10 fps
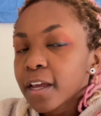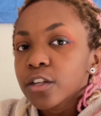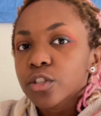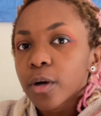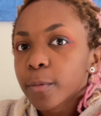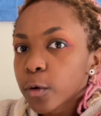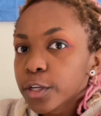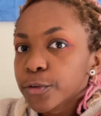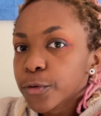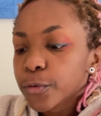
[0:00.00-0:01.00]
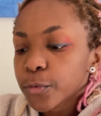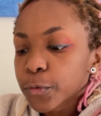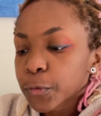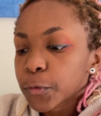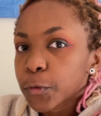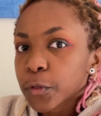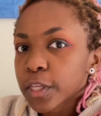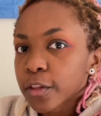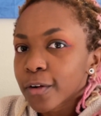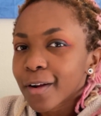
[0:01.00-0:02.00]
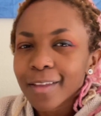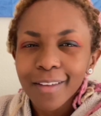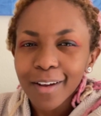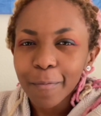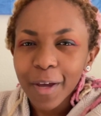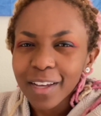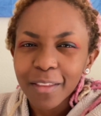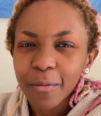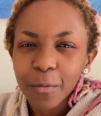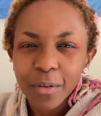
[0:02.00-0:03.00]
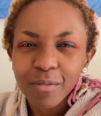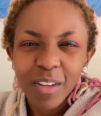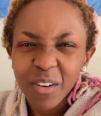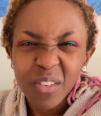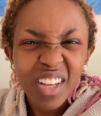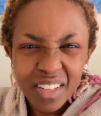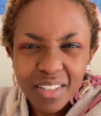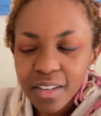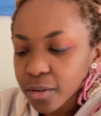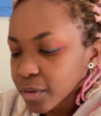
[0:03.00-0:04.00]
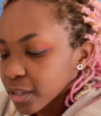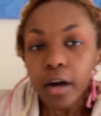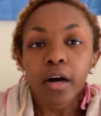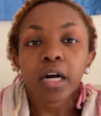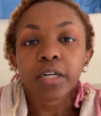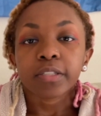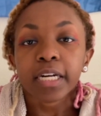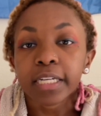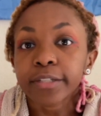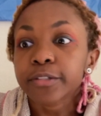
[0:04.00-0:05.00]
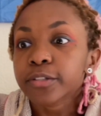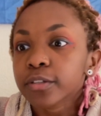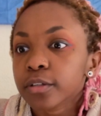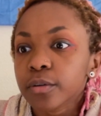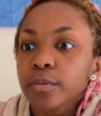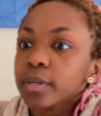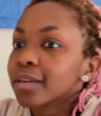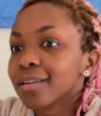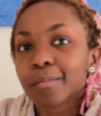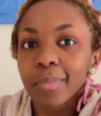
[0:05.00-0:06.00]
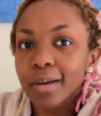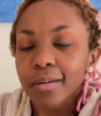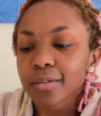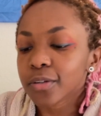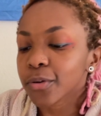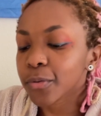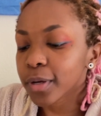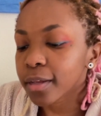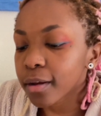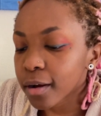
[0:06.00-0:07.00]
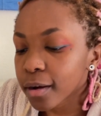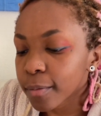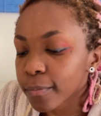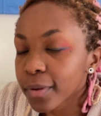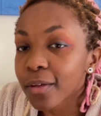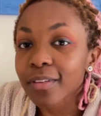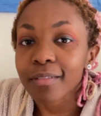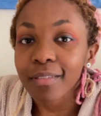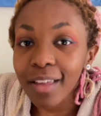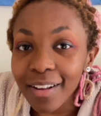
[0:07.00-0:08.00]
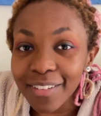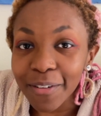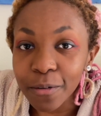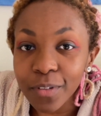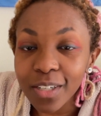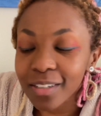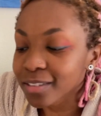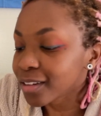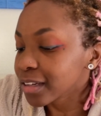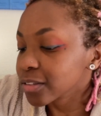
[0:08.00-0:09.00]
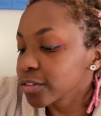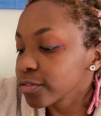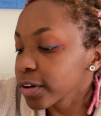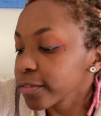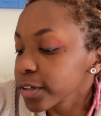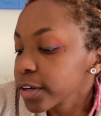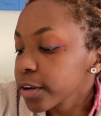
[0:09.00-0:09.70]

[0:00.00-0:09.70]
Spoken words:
So I'm going to do the other eye and then come back, and then we'll, you know, continue on. Alrighty, so getting back into it, now that that's over, because that took forever,